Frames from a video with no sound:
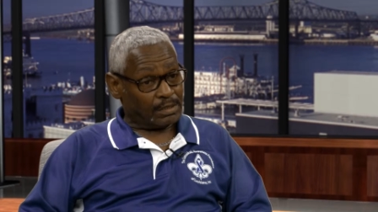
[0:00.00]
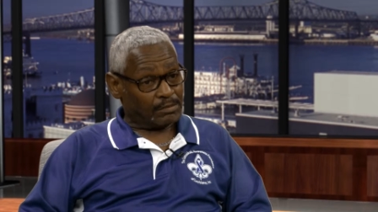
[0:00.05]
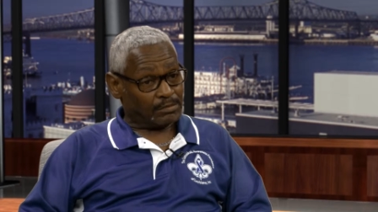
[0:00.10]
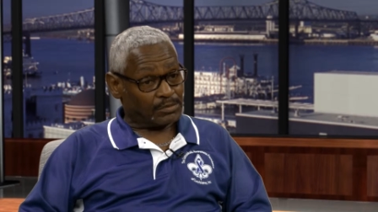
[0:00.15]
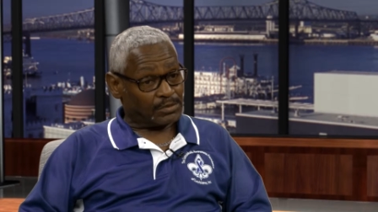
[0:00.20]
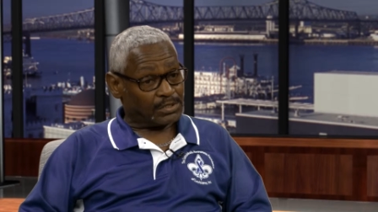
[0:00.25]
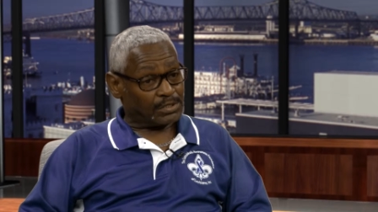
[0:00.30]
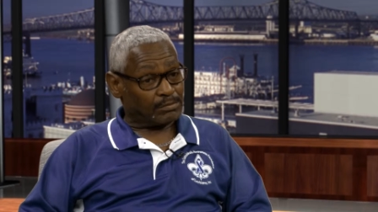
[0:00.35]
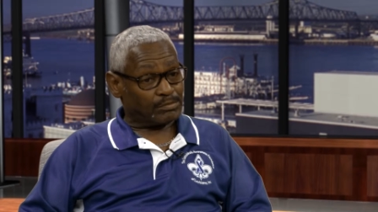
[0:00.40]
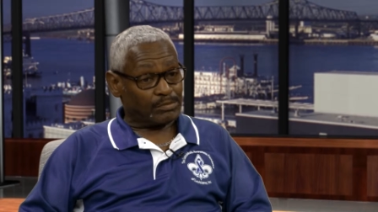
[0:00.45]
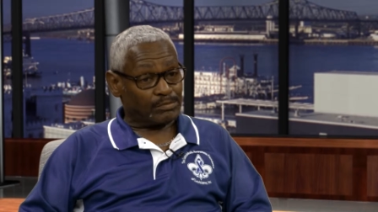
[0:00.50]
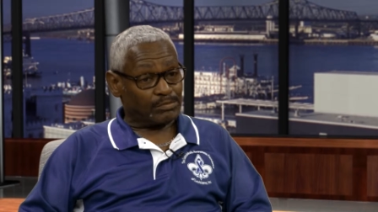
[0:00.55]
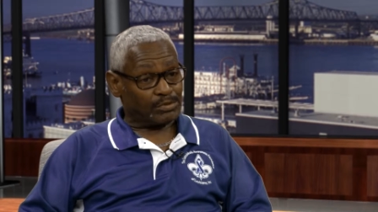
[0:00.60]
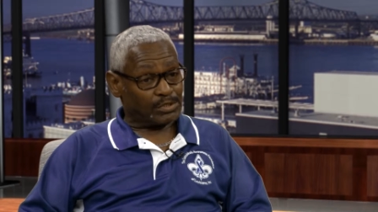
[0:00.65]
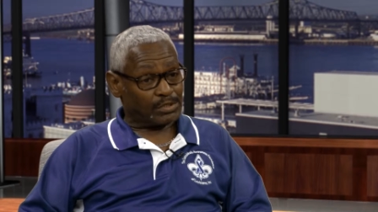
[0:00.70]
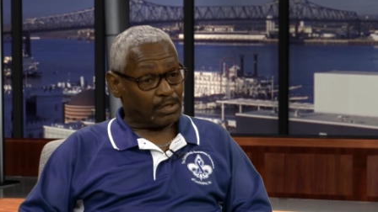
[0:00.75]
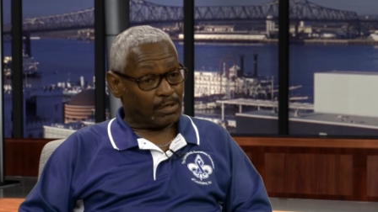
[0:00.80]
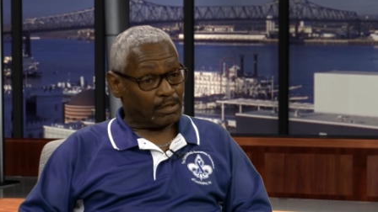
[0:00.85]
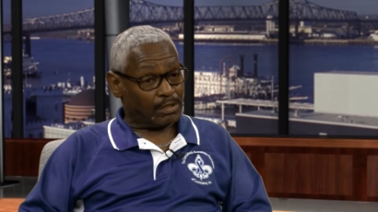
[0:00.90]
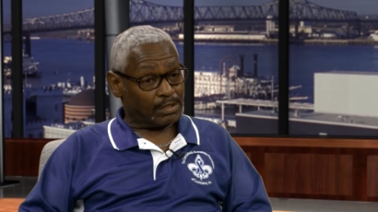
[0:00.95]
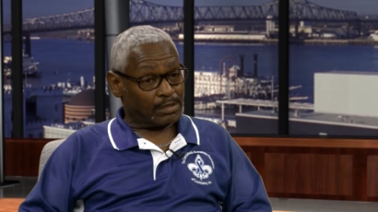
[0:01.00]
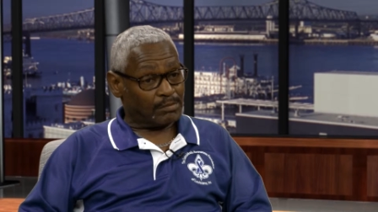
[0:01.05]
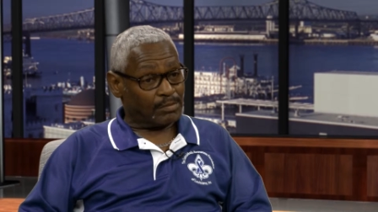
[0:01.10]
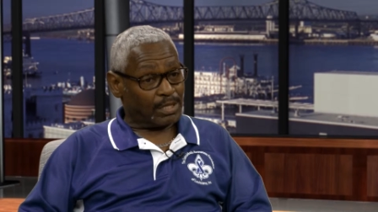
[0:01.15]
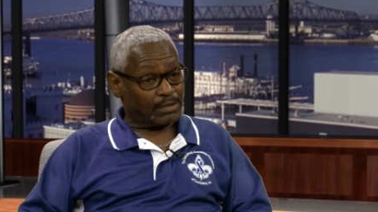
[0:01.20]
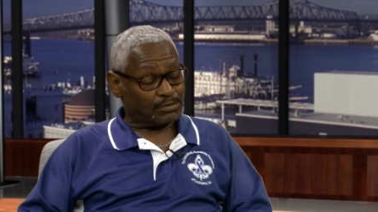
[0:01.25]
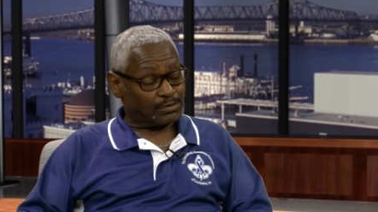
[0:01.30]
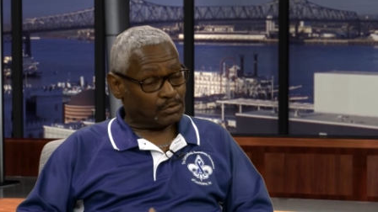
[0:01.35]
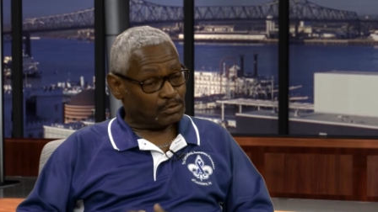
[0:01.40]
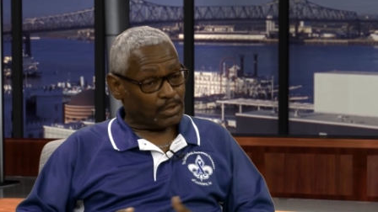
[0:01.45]
Symptoms started
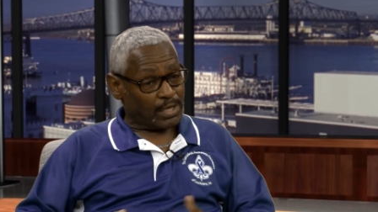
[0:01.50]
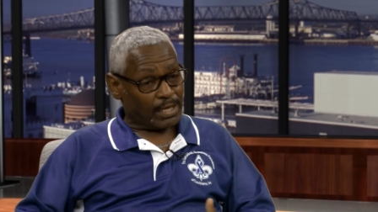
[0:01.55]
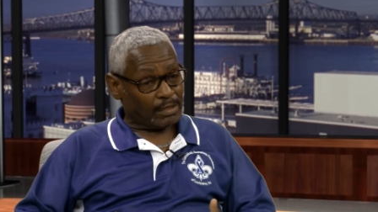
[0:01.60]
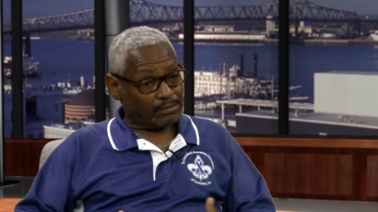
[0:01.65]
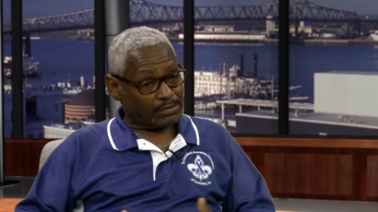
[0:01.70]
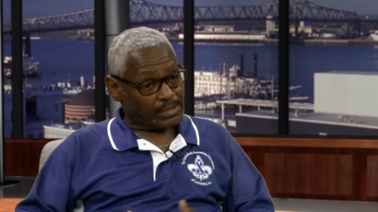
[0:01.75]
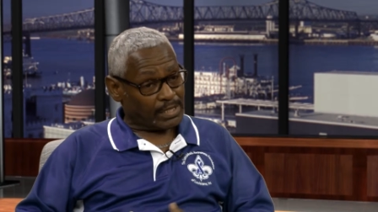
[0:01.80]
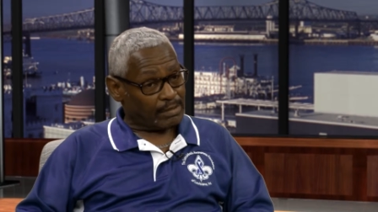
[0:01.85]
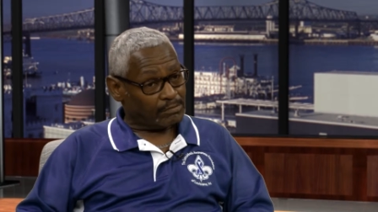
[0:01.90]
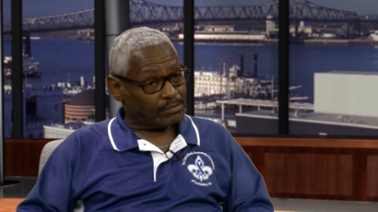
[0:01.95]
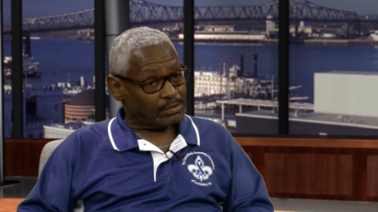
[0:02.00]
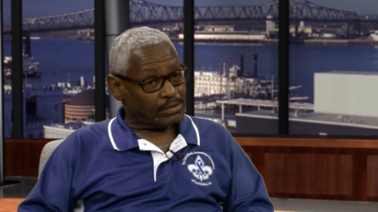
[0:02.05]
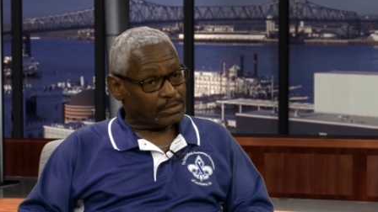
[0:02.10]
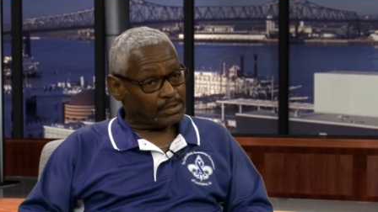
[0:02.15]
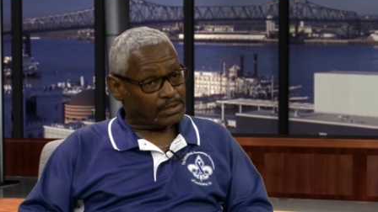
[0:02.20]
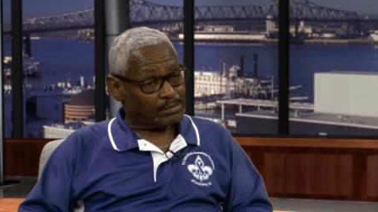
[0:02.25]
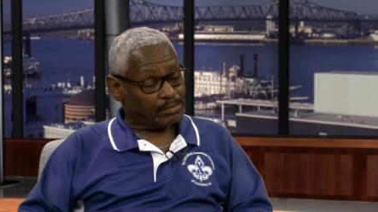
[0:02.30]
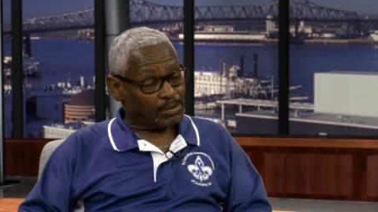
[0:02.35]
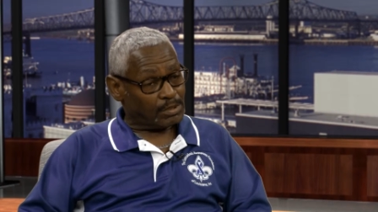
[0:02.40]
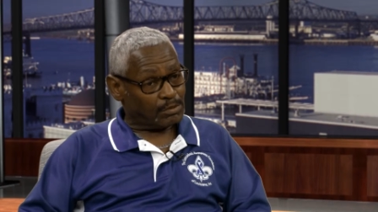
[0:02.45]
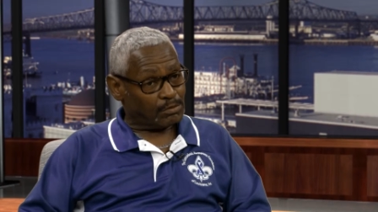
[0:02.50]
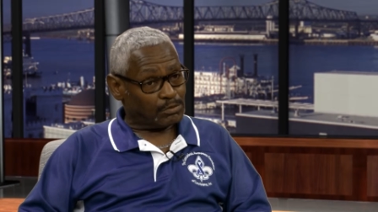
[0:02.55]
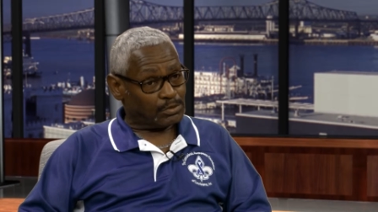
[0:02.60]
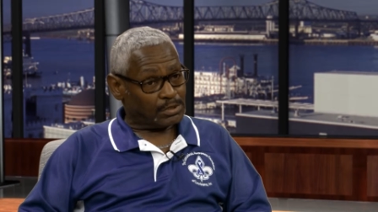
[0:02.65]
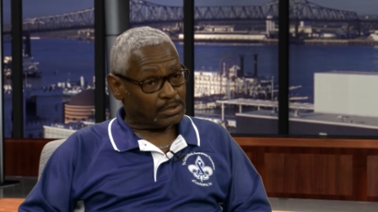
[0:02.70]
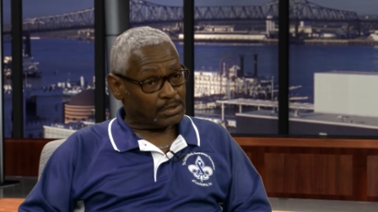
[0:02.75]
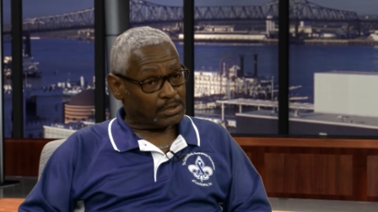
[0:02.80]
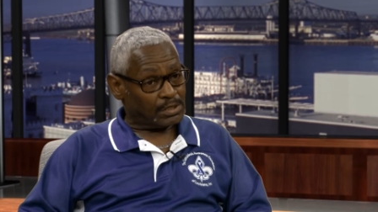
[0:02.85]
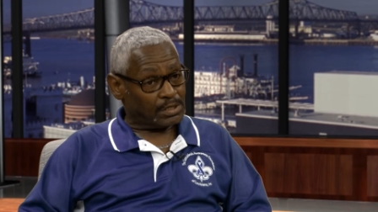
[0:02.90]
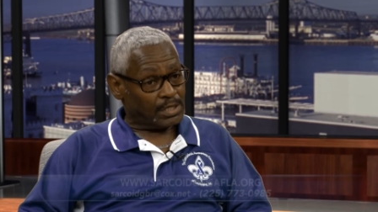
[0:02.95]
about 2 hours after the
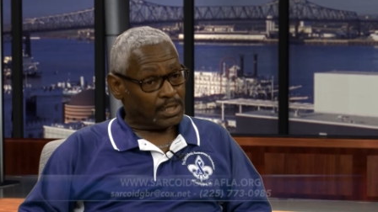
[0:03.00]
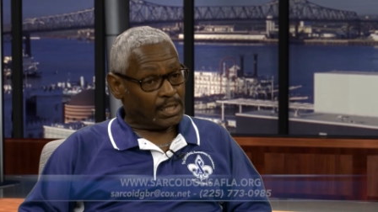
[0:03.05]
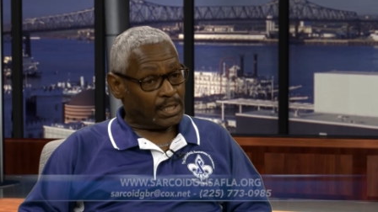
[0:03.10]
explosion.